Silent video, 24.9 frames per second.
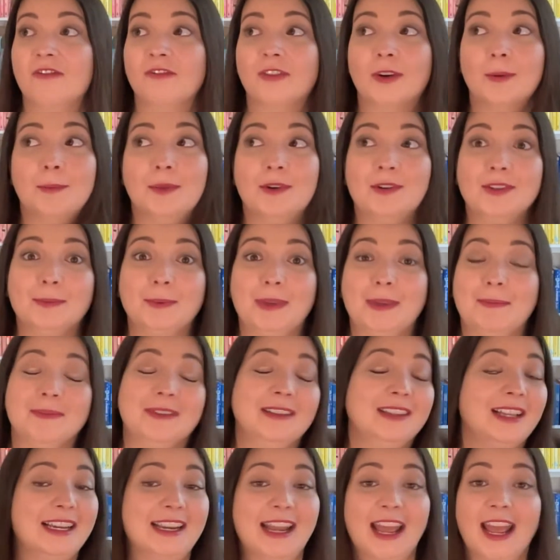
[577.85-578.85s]
For most
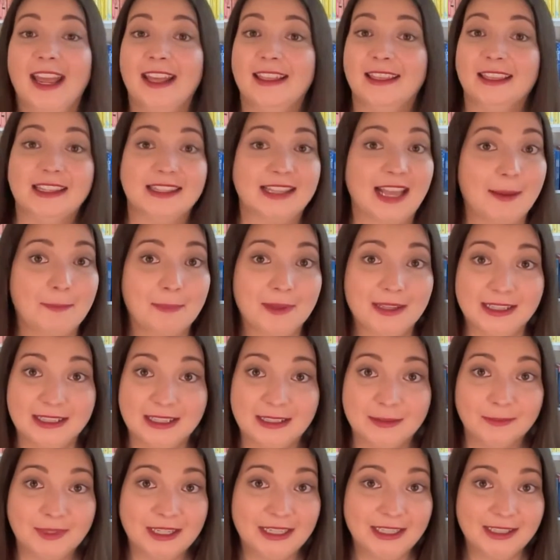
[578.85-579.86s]
people, and hey, this
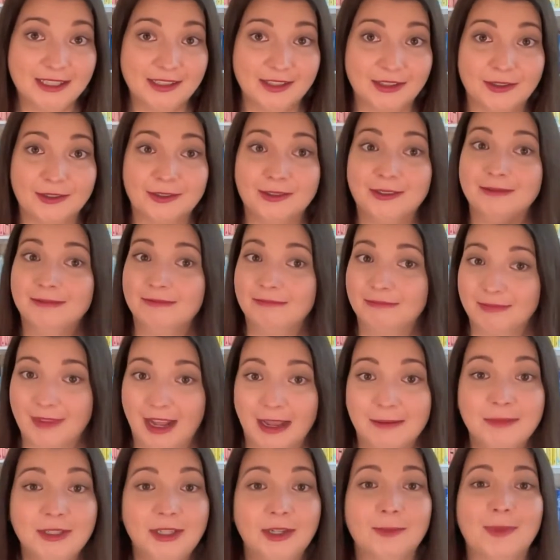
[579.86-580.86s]
happens to me too,
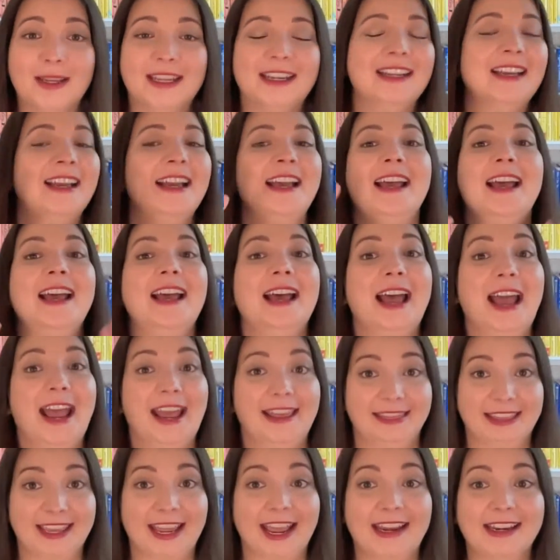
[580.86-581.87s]
I'm human.
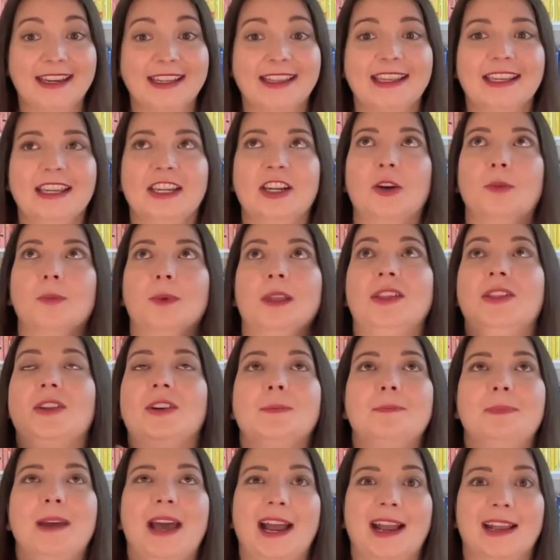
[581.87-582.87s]
At the end of the year, we
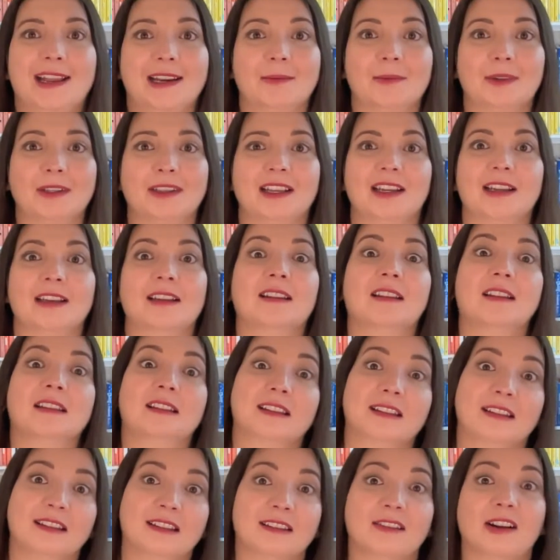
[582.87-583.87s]
look back and we're like,
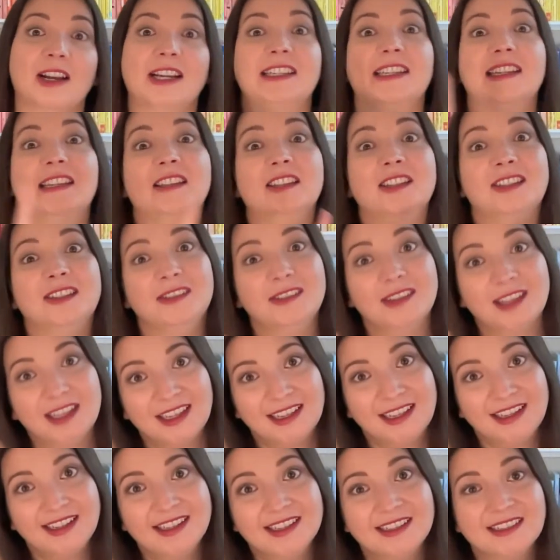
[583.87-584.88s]
oh, I didn't do
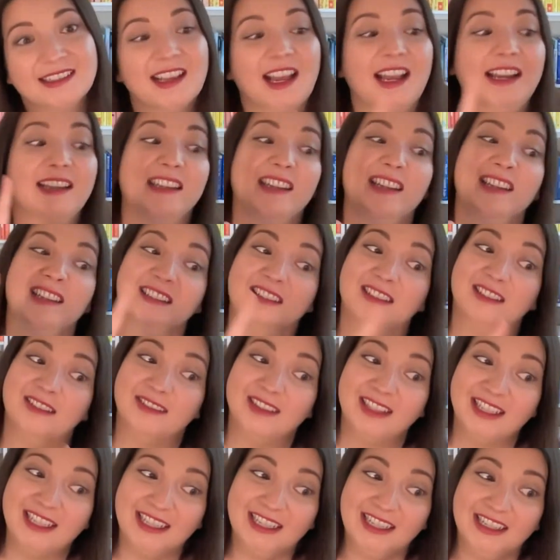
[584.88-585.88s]
this. I didn't
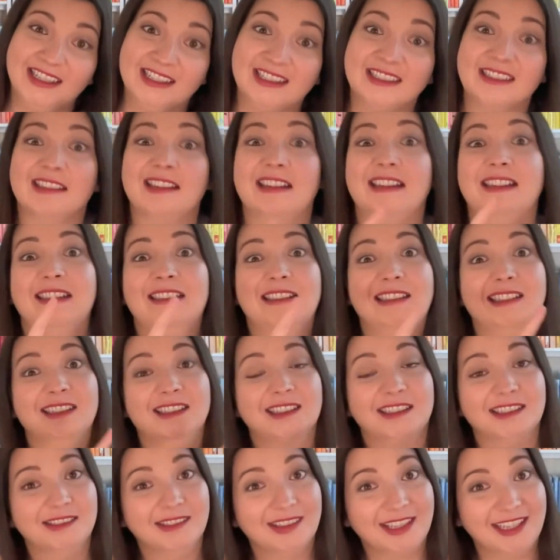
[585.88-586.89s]
do this. I
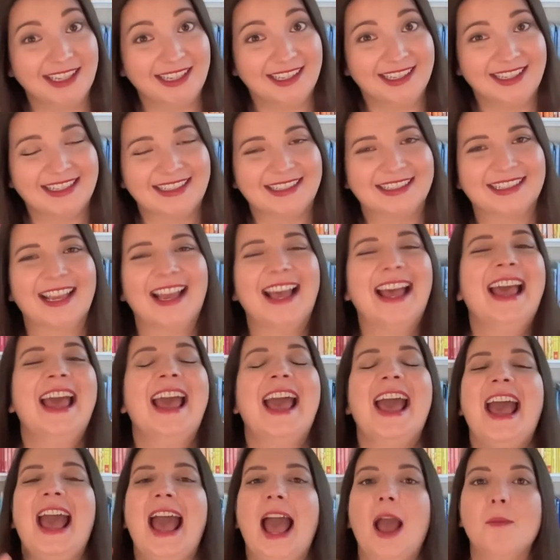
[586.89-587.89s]
didn't do this.
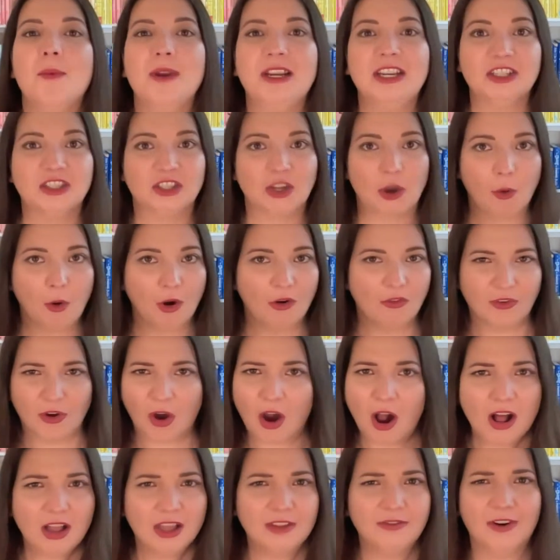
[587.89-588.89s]
And we just go
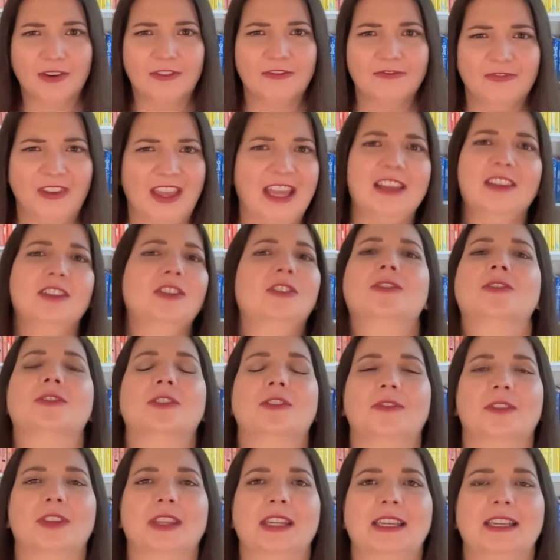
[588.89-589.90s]
over all of our failures
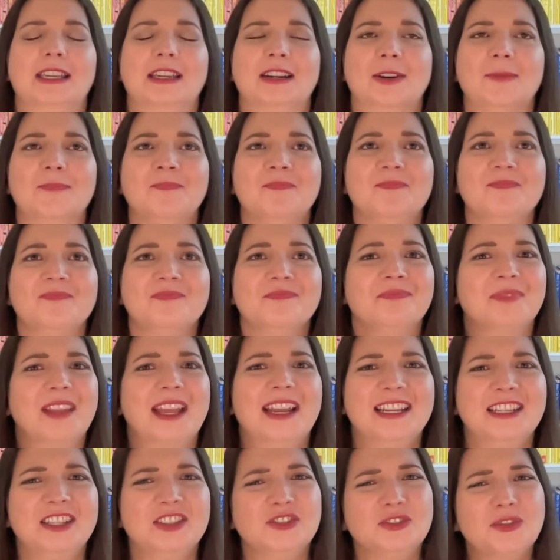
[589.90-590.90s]
over the year.
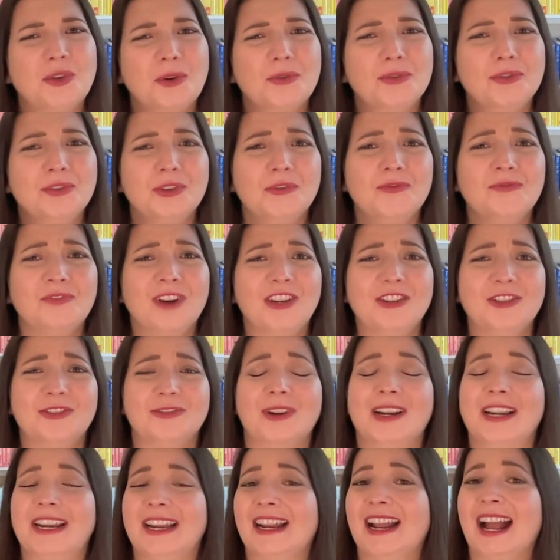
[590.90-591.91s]
And it's so, so
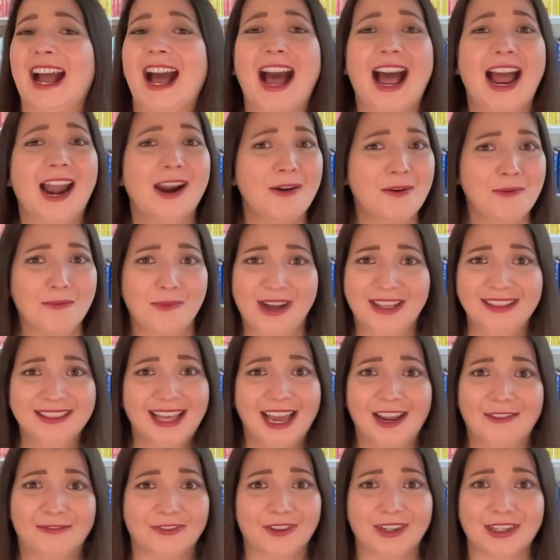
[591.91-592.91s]
frustrating. I don't want
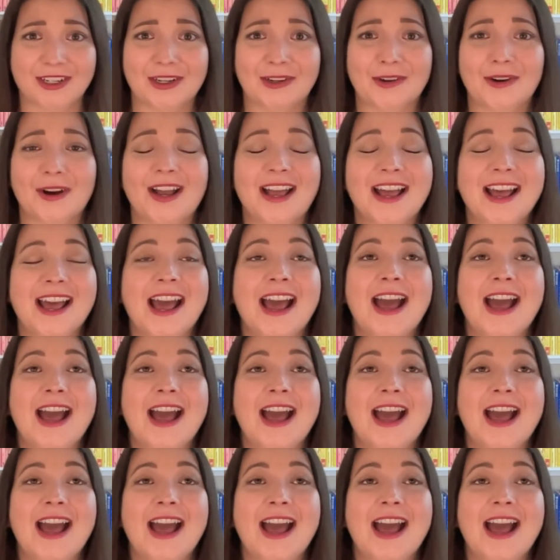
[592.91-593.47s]
that for you.